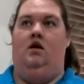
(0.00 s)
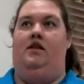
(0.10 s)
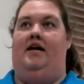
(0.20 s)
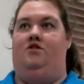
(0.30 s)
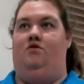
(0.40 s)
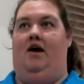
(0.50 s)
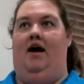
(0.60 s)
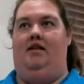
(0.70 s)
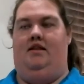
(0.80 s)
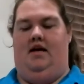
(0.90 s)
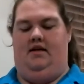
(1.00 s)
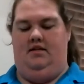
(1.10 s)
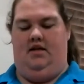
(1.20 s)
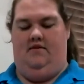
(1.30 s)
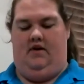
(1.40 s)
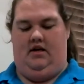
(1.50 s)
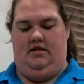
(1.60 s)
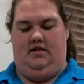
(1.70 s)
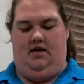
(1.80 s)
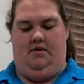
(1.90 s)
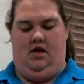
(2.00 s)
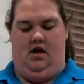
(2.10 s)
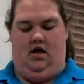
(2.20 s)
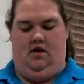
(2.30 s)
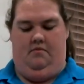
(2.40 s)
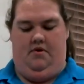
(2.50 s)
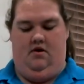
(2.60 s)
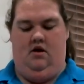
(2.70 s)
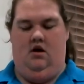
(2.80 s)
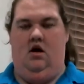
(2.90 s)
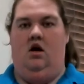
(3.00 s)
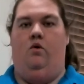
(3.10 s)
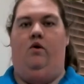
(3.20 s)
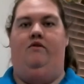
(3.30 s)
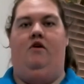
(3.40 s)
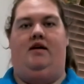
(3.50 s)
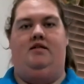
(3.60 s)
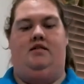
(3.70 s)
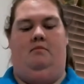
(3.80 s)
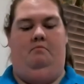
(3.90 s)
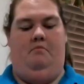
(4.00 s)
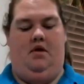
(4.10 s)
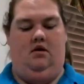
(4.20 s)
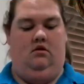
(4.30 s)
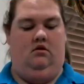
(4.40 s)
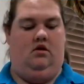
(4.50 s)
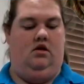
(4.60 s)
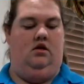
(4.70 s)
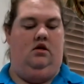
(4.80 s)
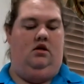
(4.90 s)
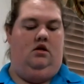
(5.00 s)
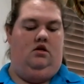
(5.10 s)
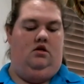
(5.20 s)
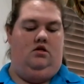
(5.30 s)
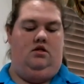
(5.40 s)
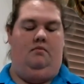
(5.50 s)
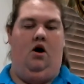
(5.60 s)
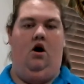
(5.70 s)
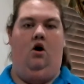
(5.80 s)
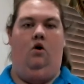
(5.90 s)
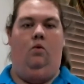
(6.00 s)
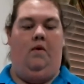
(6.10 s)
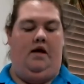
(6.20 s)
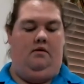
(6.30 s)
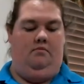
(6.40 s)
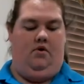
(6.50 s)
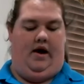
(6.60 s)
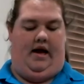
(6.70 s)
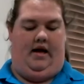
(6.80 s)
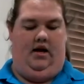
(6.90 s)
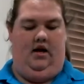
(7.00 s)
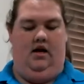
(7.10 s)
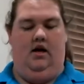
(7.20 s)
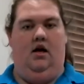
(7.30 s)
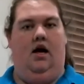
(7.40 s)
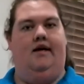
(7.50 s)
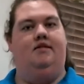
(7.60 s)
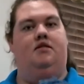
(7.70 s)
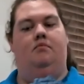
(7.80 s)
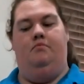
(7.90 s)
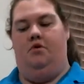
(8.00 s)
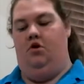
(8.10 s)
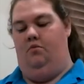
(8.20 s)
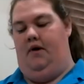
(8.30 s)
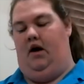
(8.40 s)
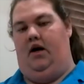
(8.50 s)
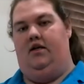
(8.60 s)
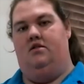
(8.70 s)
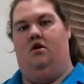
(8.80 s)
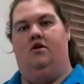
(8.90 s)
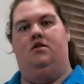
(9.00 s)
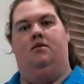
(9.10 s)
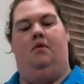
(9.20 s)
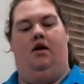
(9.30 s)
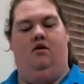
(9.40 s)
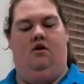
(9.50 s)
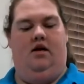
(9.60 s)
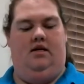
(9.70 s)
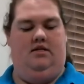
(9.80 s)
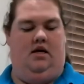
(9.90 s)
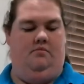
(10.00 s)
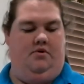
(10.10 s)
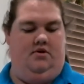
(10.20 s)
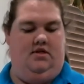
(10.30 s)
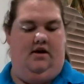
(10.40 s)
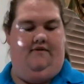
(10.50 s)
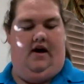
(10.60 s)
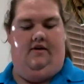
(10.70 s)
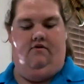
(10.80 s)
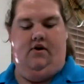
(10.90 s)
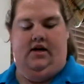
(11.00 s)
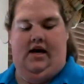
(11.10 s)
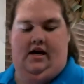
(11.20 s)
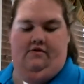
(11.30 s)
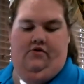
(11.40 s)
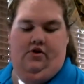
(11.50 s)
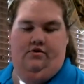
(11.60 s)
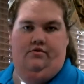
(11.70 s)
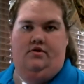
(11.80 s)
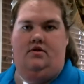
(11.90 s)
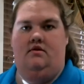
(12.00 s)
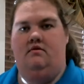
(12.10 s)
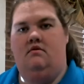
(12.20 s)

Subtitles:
That's right. Thanksgiving is coming up. We've got some milk, some whole wheat bread, and some blueberries are some other examples of everyday foods.